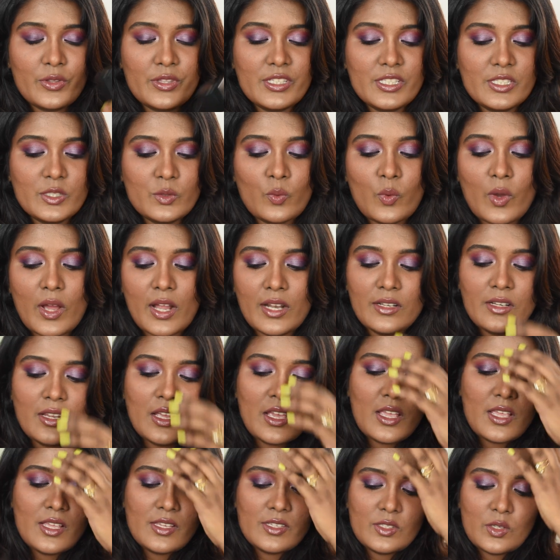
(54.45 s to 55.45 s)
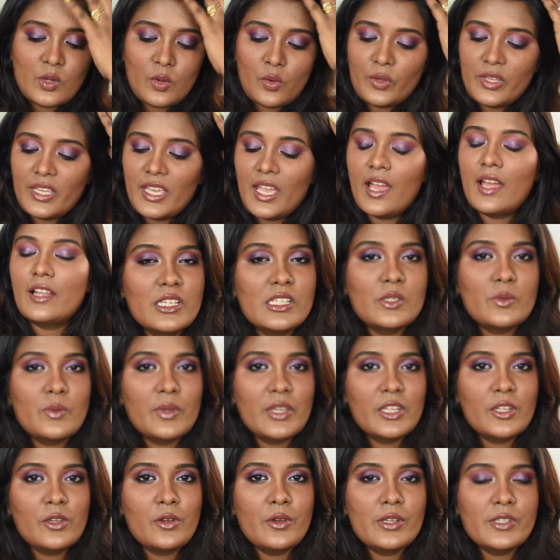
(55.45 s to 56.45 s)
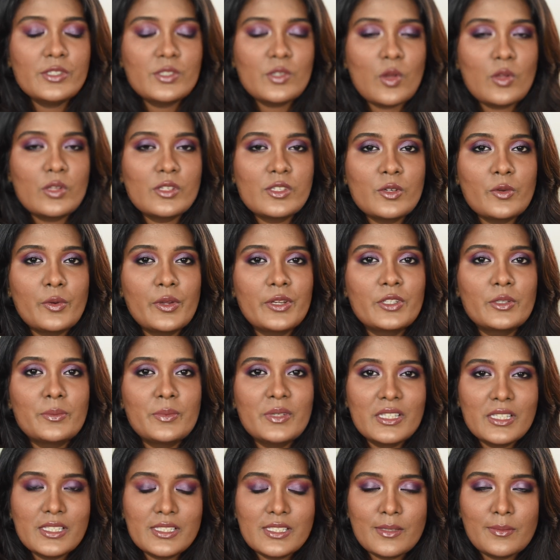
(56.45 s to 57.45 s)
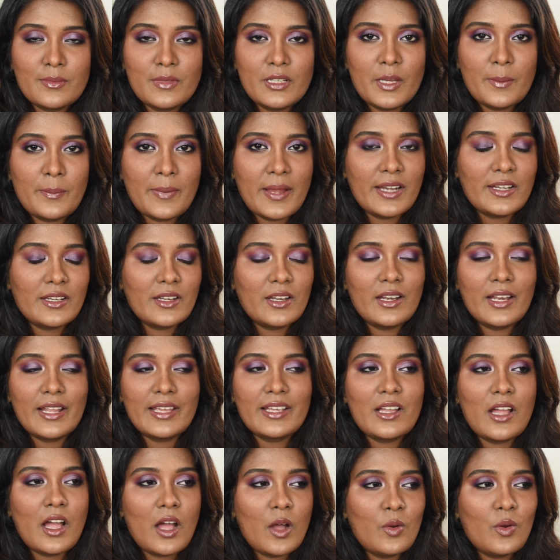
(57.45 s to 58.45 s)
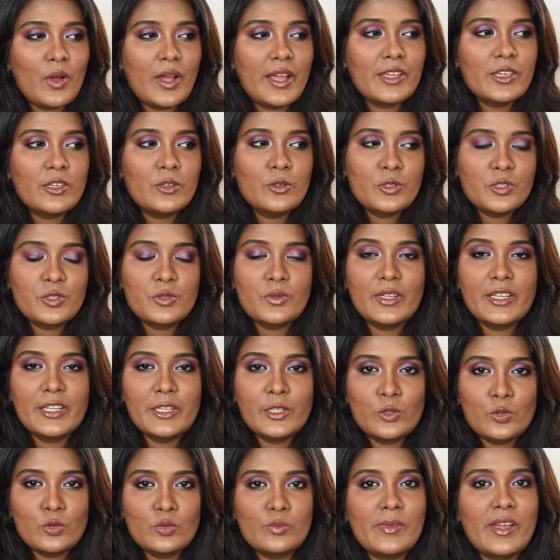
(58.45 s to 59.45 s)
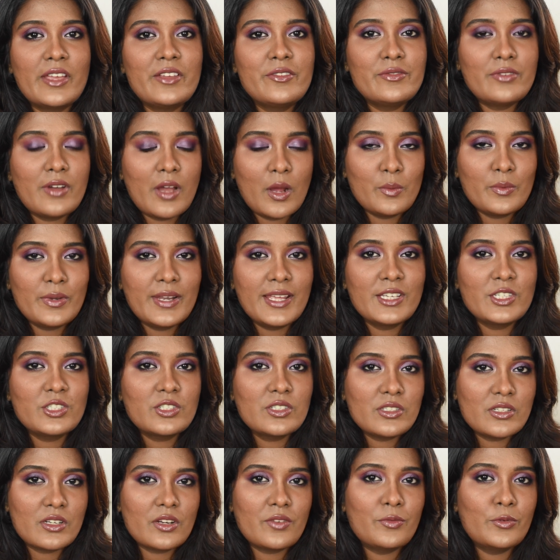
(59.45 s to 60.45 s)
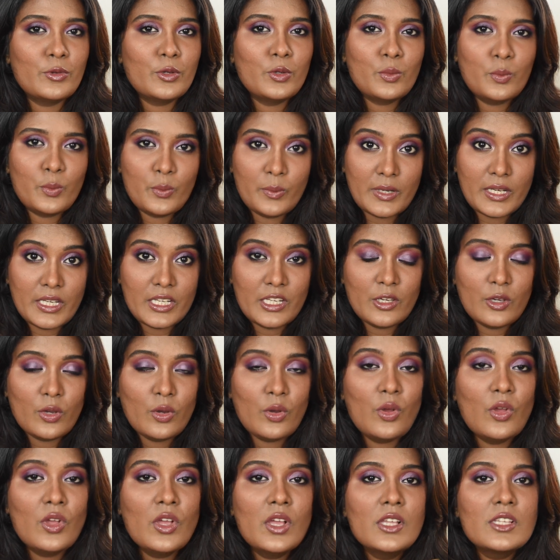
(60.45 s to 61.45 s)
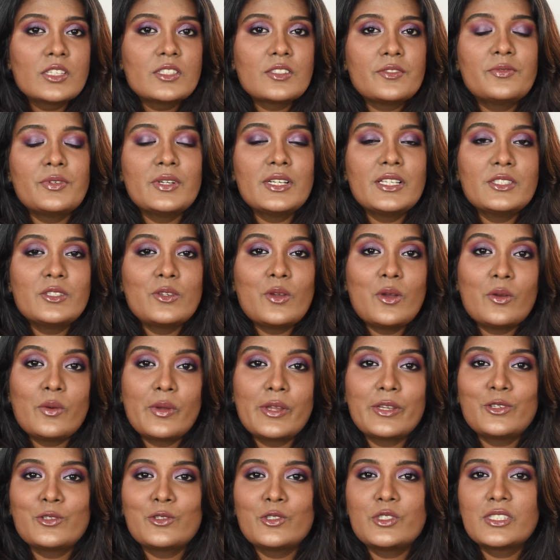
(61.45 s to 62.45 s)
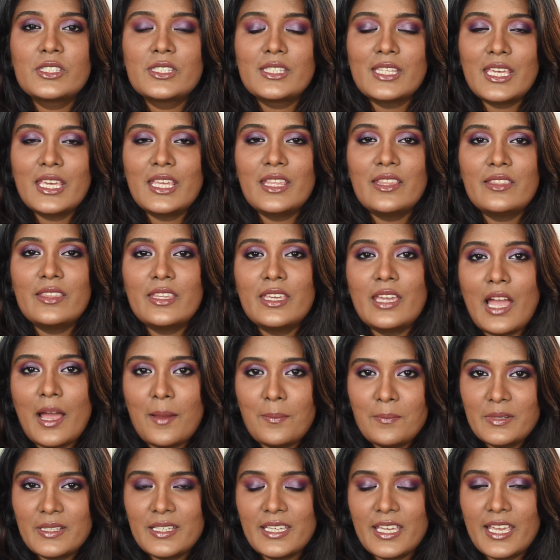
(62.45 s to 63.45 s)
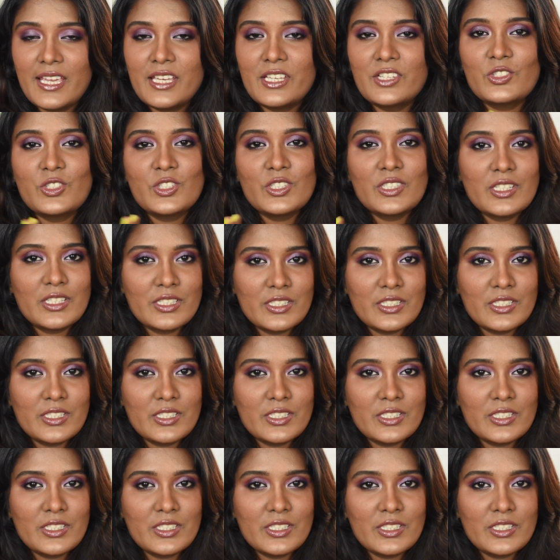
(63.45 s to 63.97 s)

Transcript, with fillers: this one. So yeah, this video is also going to be the similar pattern like how I usually do my foundation review video. So first you are going to see the application